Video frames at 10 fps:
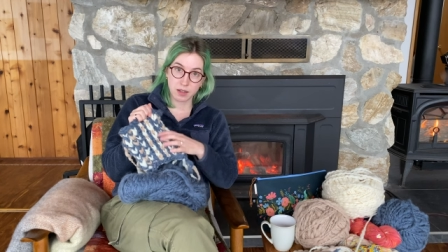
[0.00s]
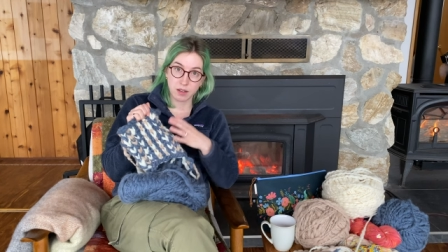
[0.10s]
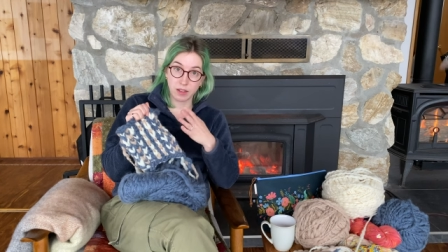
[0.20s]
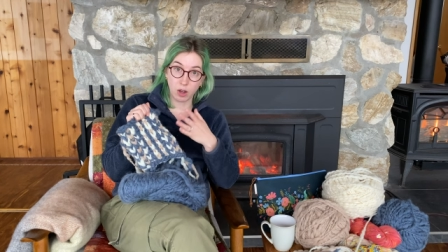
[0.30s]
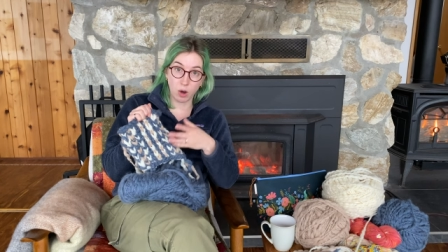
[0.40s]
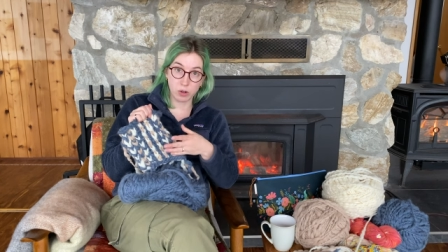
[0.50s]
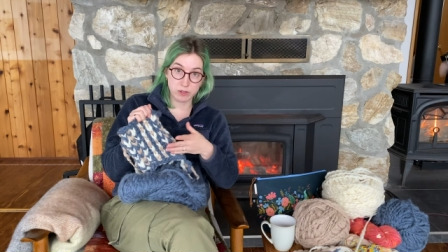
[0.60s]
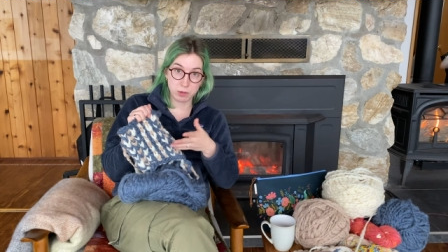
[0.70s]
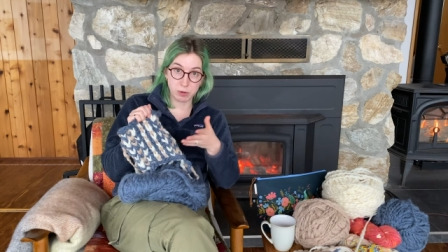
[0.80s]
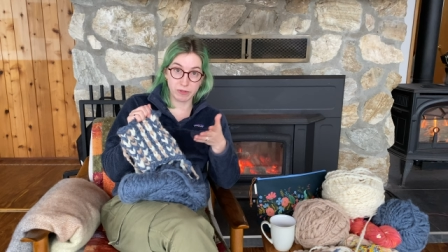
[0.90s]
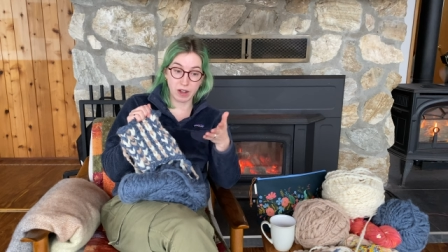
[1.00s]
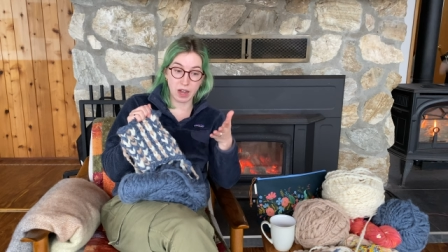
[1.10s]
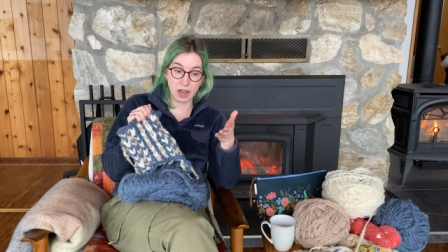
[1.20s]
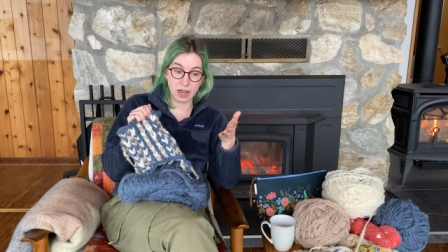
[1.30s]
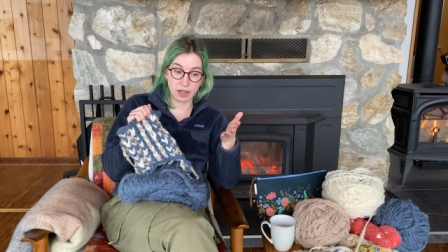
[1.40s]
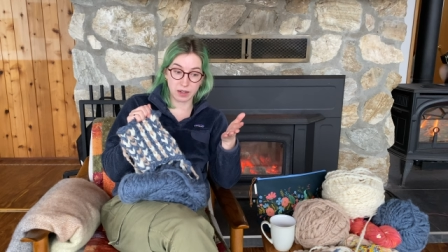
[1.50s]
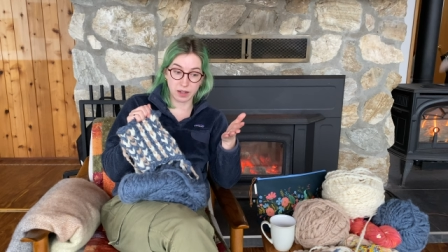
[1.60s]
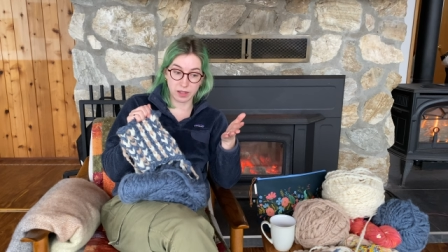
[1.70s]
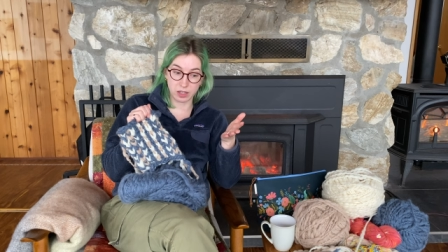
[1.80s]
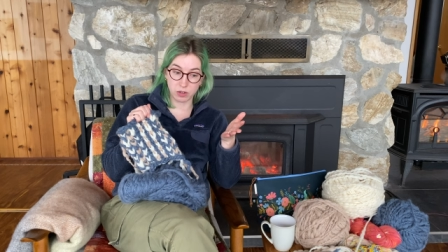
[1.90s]
They also provide, I
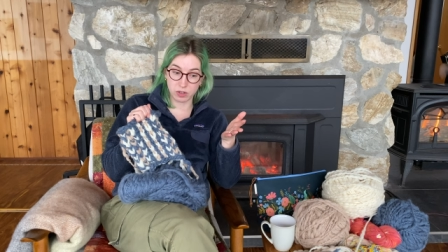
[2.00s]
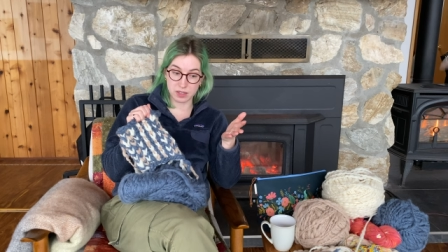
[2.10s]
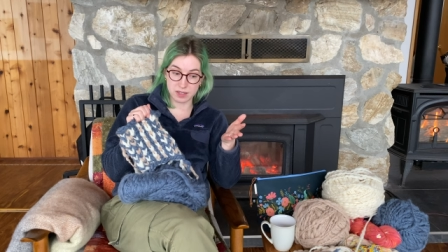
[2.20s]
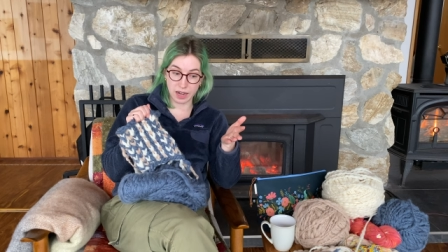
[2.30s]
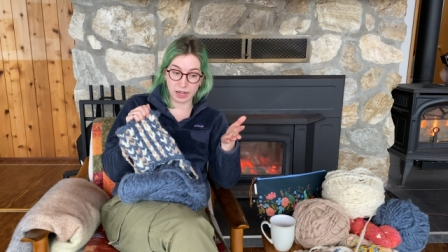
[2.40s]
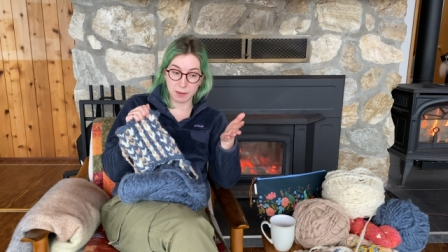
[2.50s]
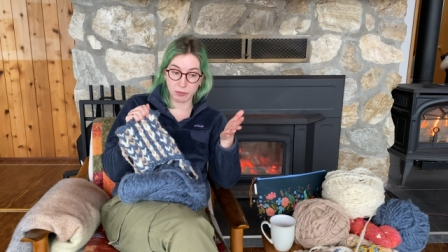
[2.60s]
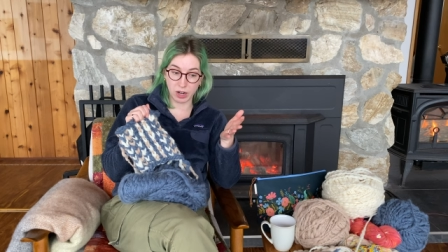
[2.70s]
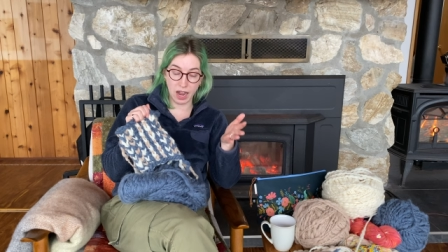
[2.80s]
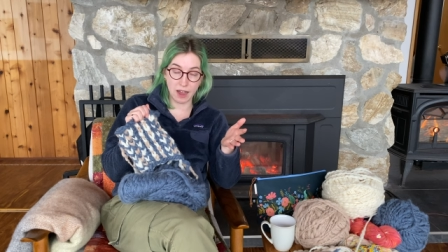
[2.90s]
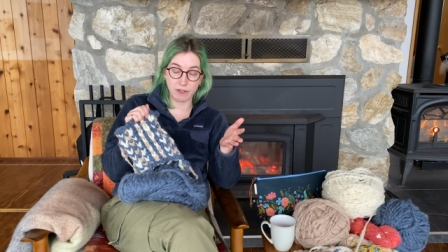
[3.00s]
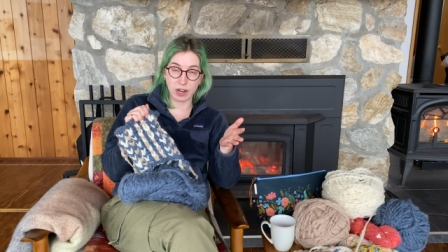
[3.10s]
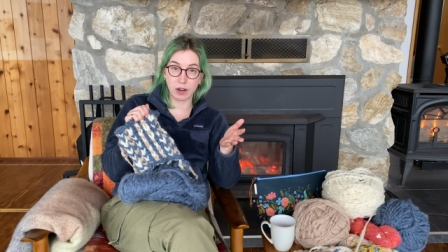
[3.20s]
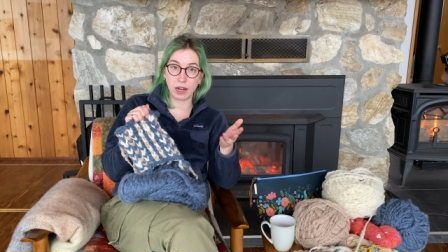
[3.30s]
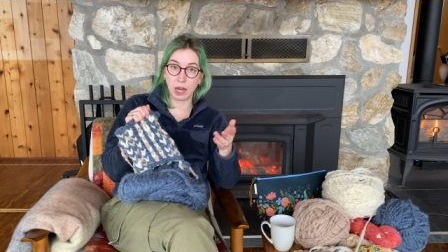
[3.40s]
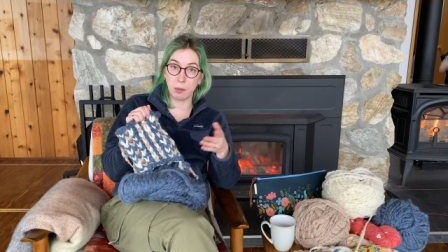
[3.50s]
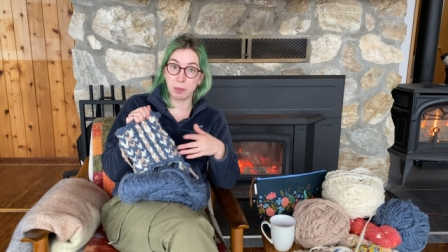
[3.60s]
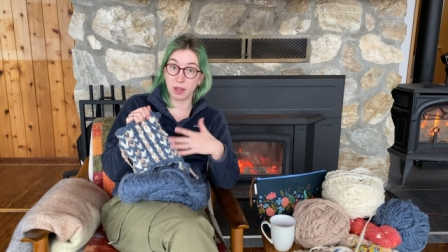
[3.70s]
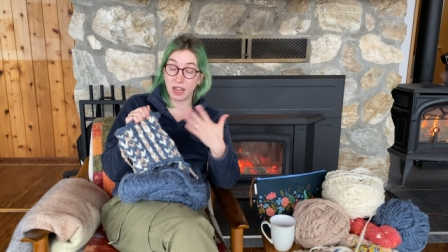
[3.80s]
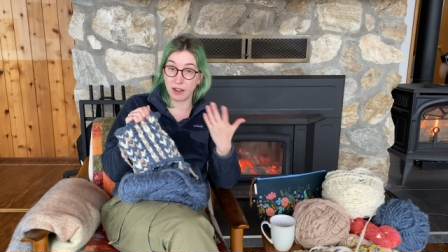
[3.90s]
think you can sign up for half an hour
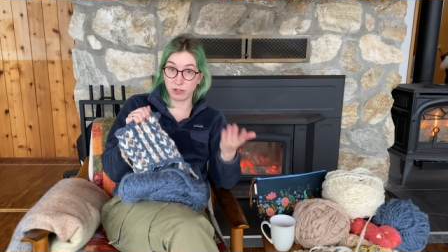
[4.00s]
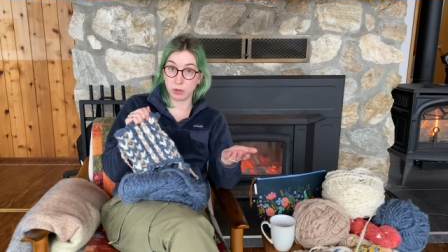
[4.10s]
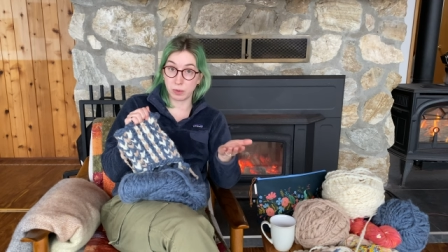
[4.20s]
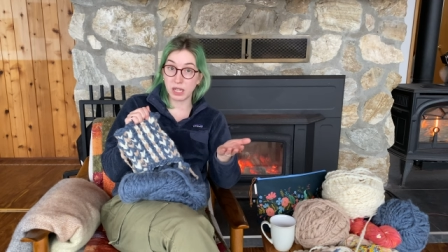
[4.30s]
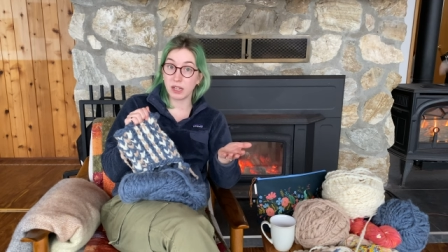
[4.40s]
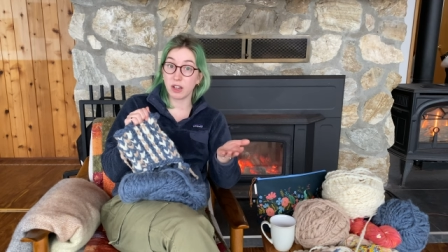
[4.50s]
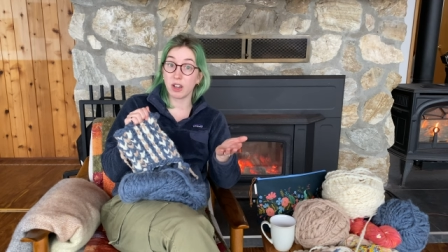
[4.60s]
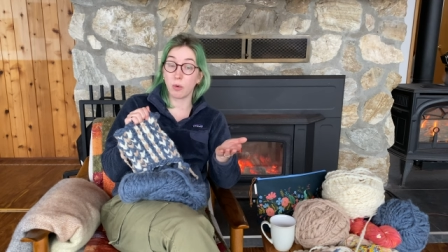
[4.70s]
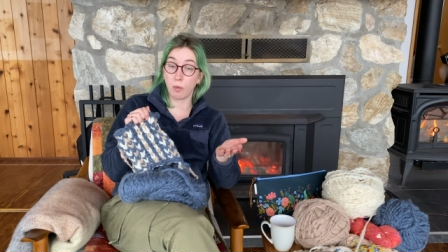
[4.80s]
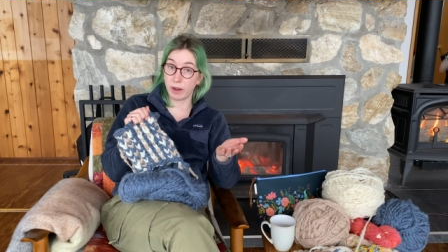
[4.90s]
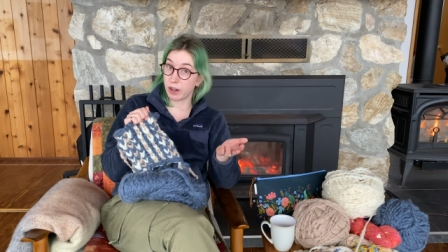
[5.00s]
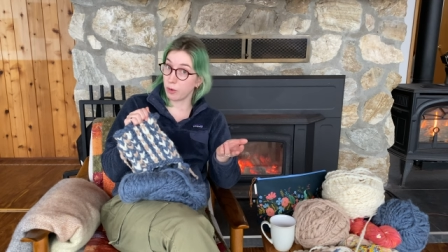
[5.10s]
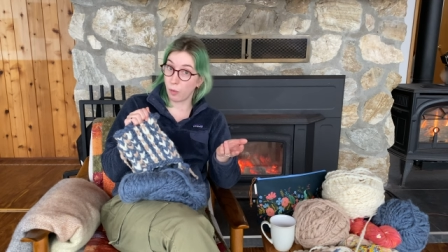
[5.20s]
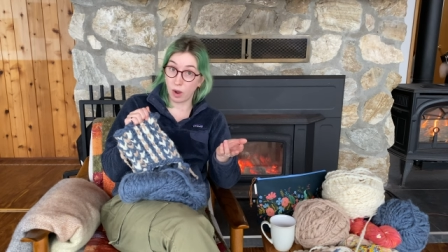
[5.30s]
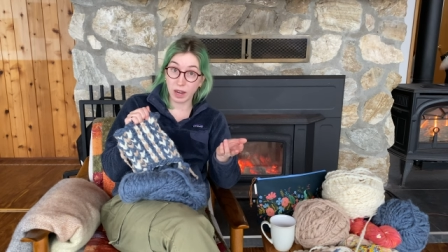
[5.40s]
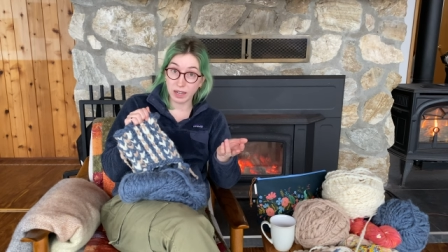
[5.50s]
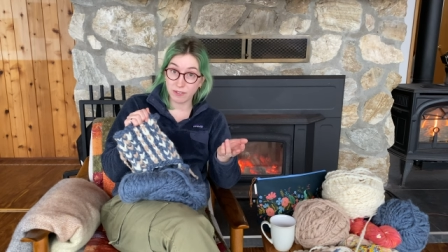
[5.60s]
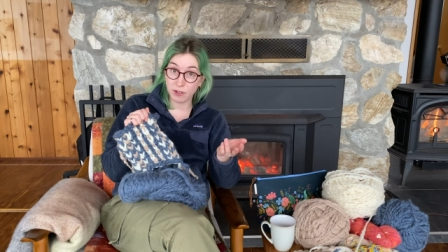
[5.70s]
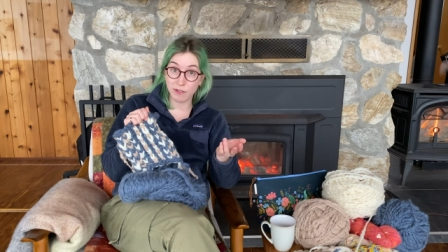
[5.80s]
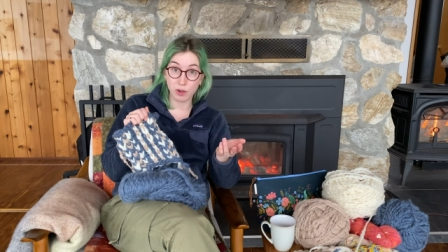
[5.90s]
help every week, one-on-one -on -one if
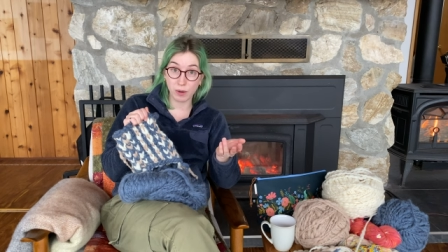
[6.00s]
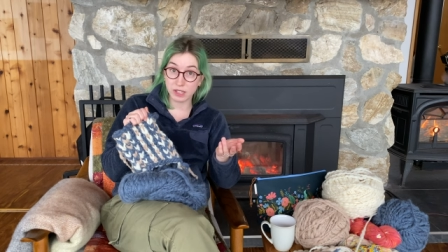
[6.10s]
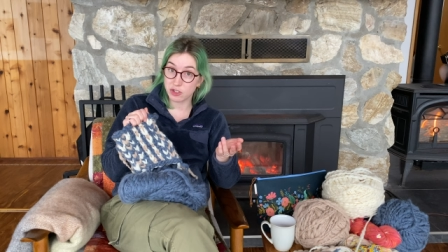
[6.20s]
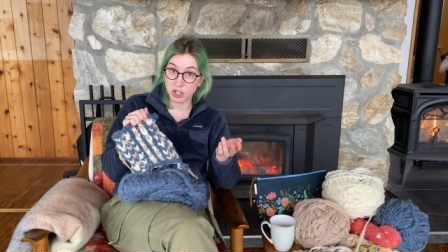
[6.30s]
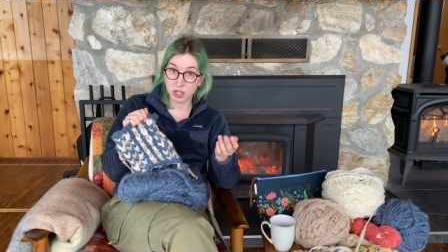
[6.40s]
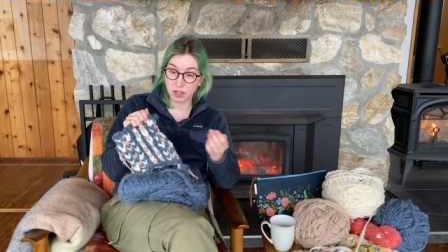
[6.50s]
you have a question.